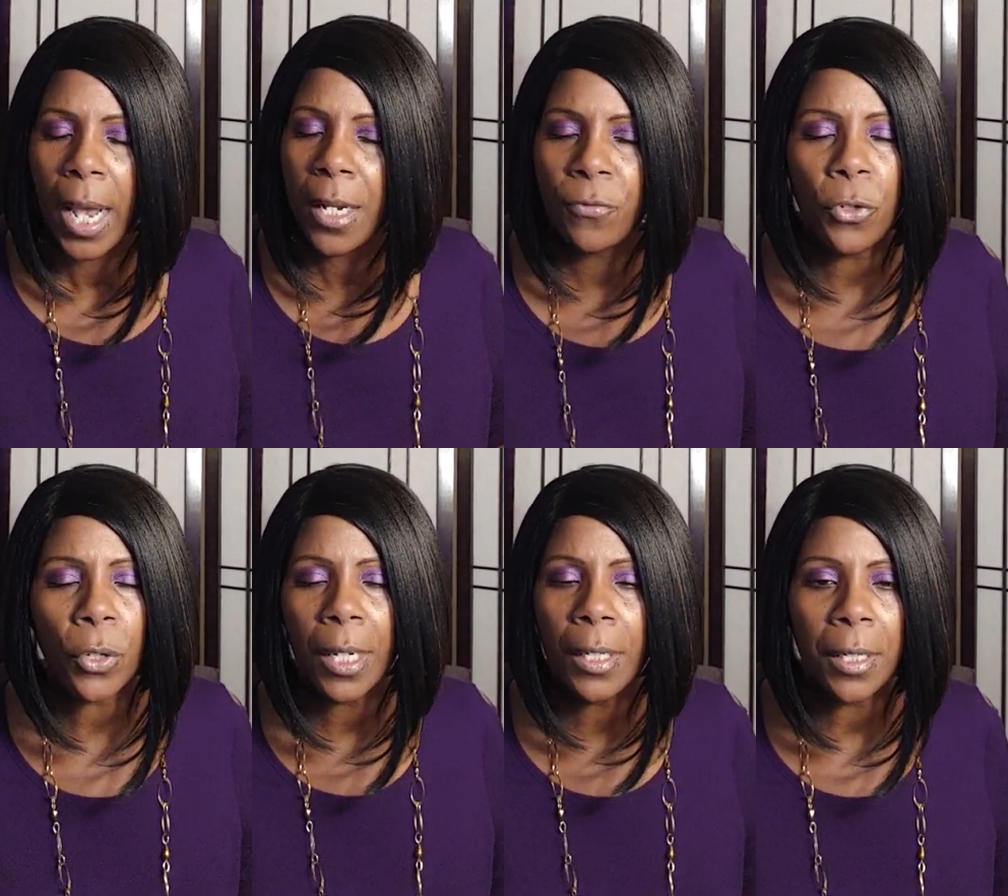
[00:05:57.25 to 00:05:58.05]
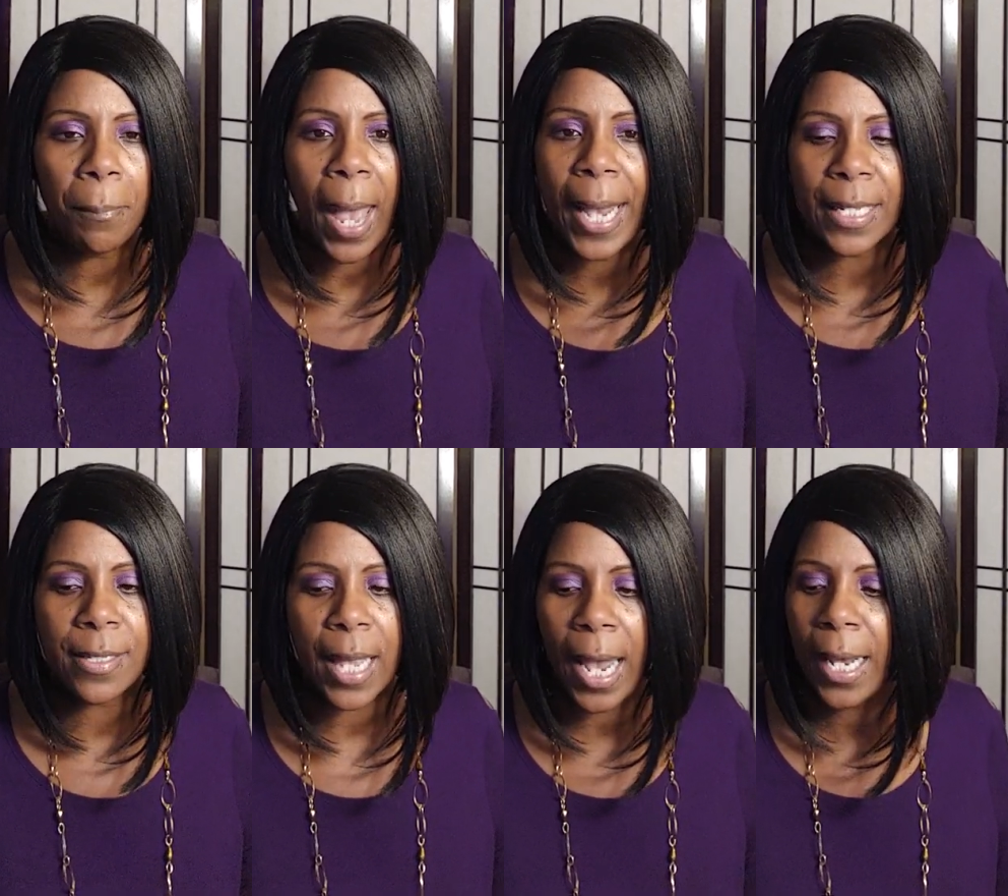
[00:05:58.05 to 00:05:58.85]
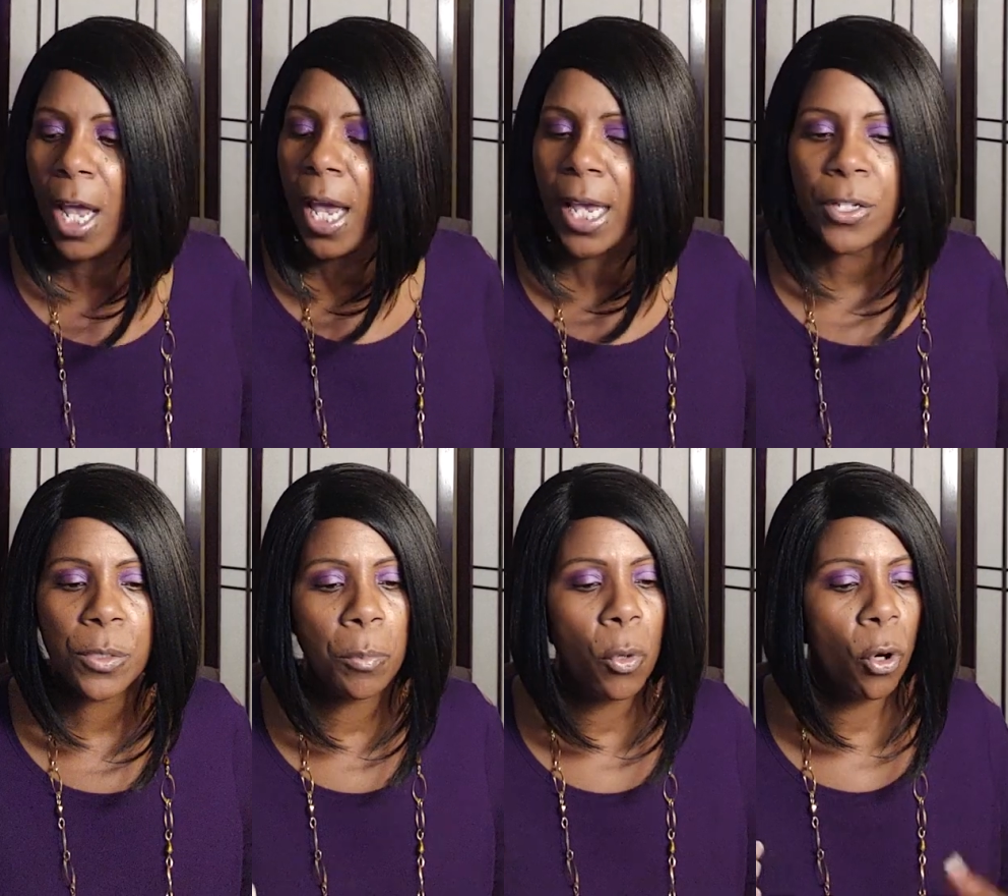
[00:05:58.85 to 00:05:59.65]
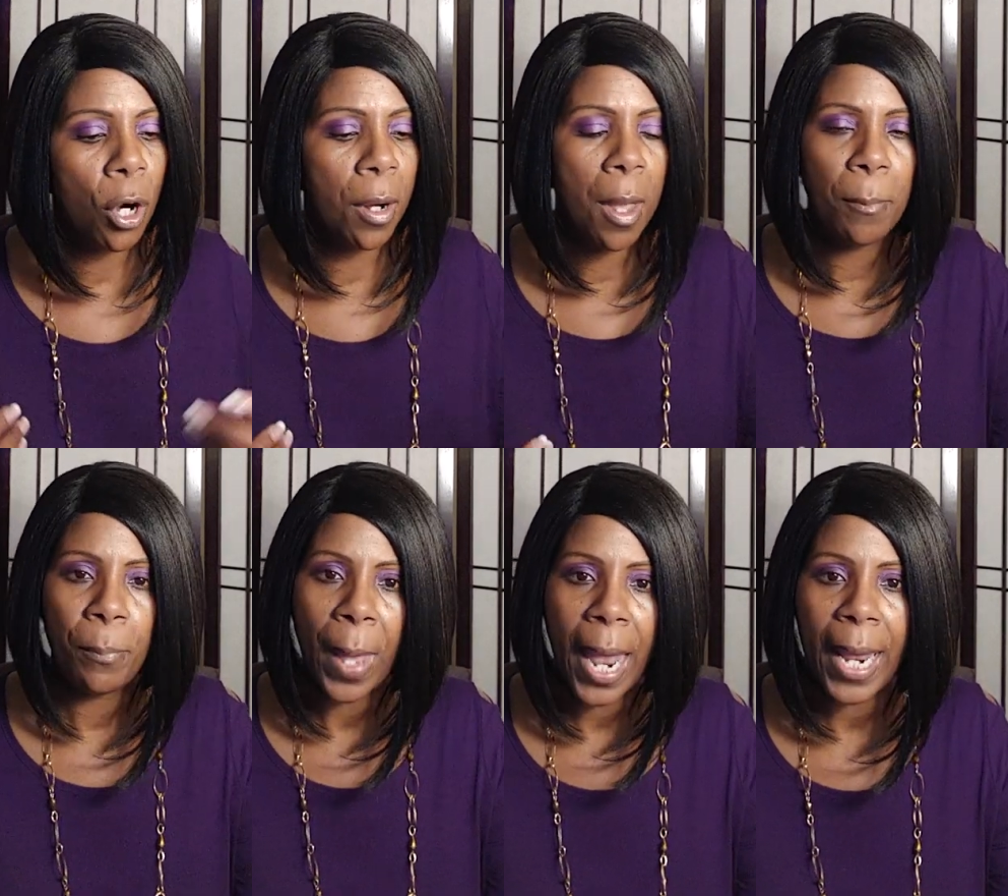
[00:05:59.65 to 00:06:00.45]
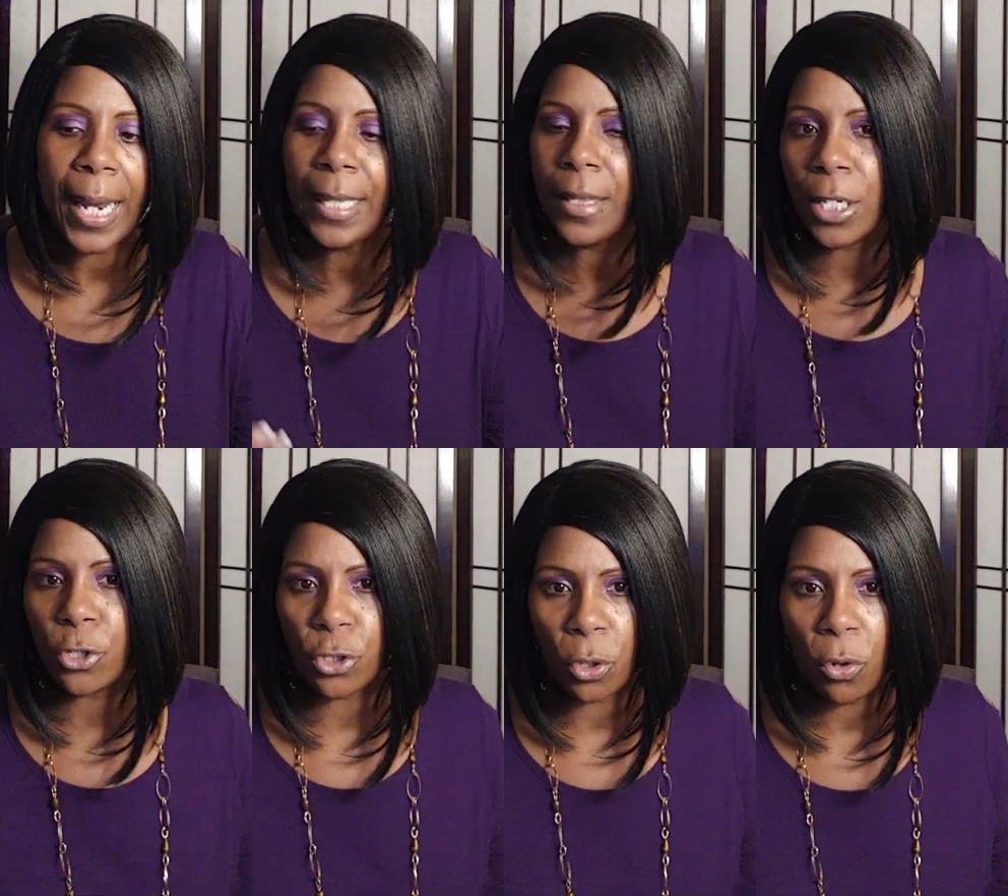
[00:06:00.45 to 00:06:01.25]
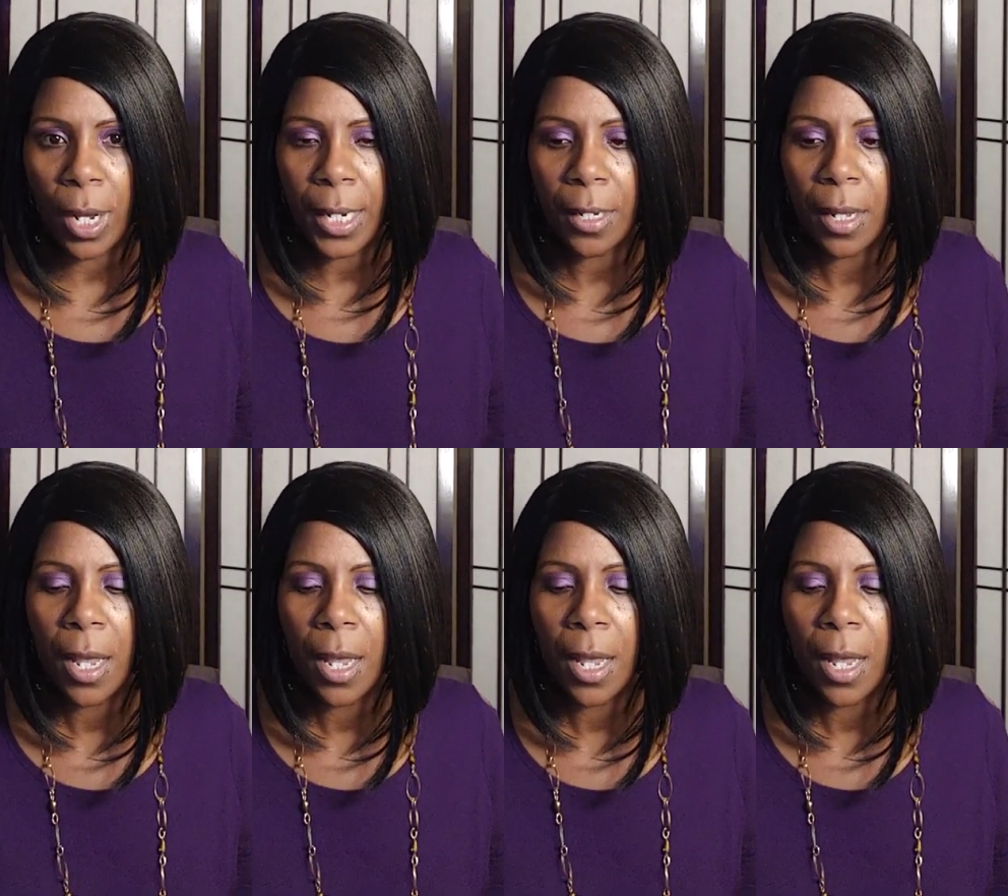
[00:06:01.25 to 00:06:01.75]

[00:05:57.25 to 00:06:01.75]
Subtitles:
And if you can look back and say it's more pain than joy,